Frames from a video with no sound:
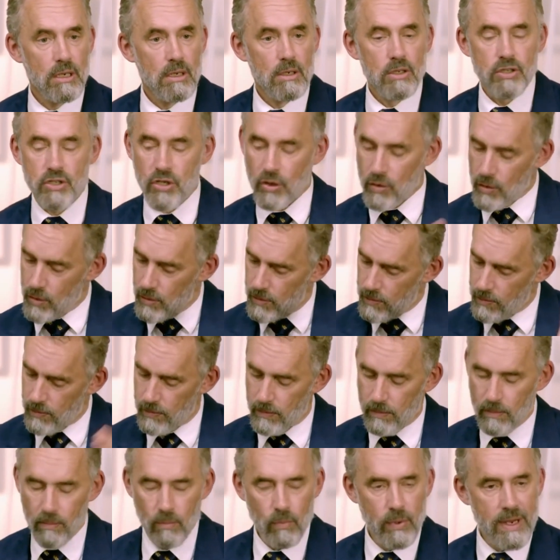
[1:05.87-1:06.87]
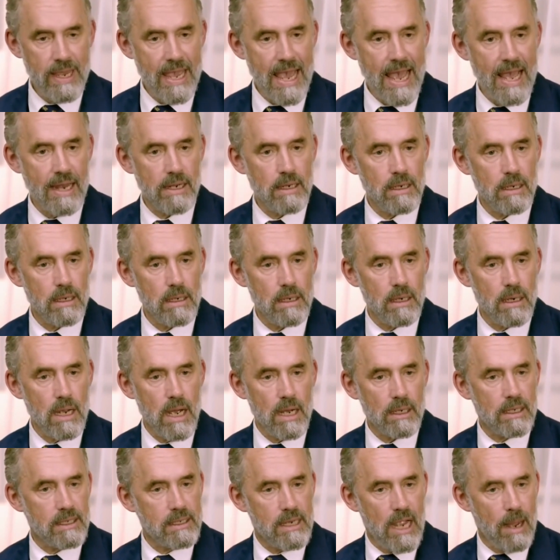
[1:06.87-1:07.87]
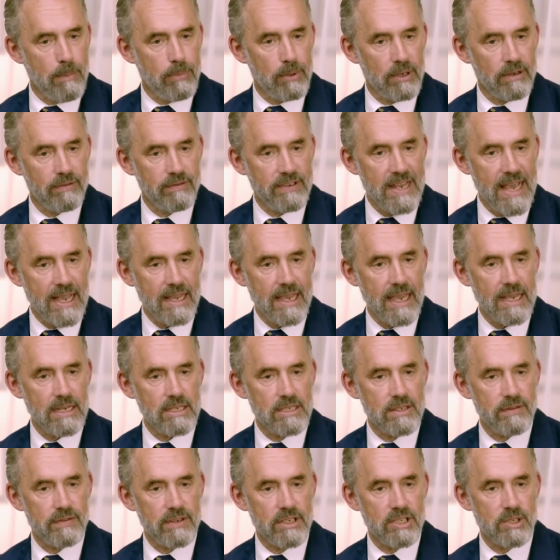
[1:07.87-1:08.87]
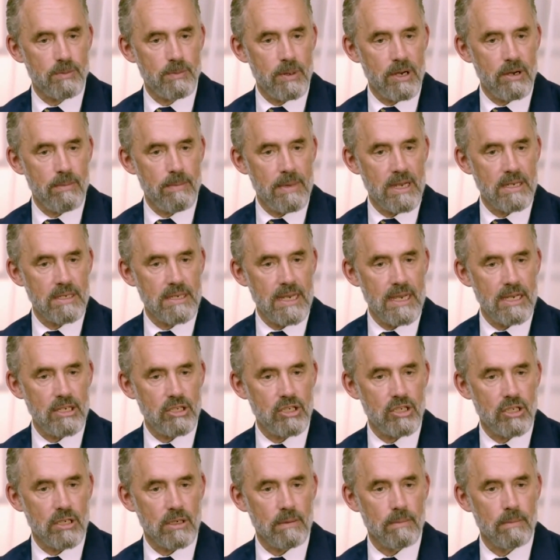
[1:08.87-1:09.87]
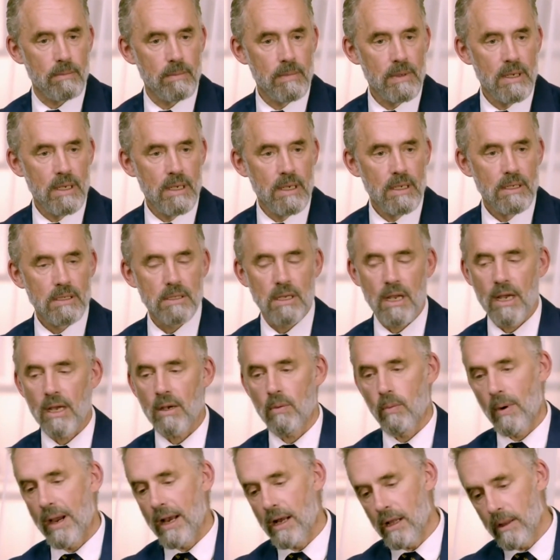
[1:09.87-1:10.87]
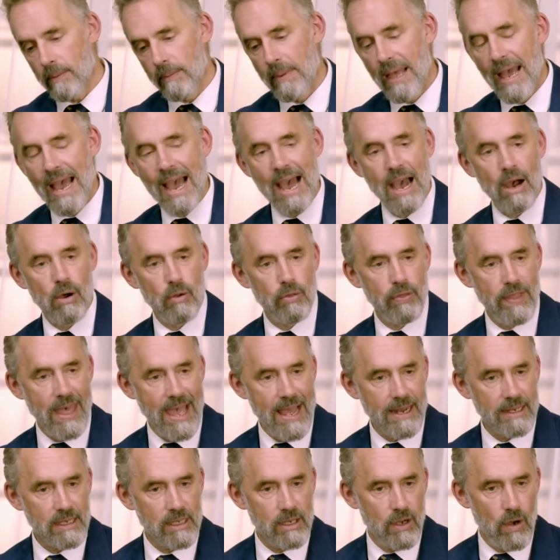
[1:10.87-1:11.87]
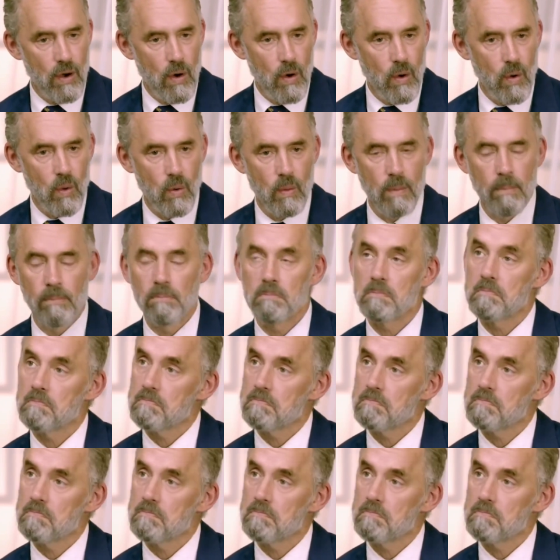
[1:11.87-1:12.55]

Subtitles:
So we had a couple of decades of experimentation. It's like, well, how'd that go?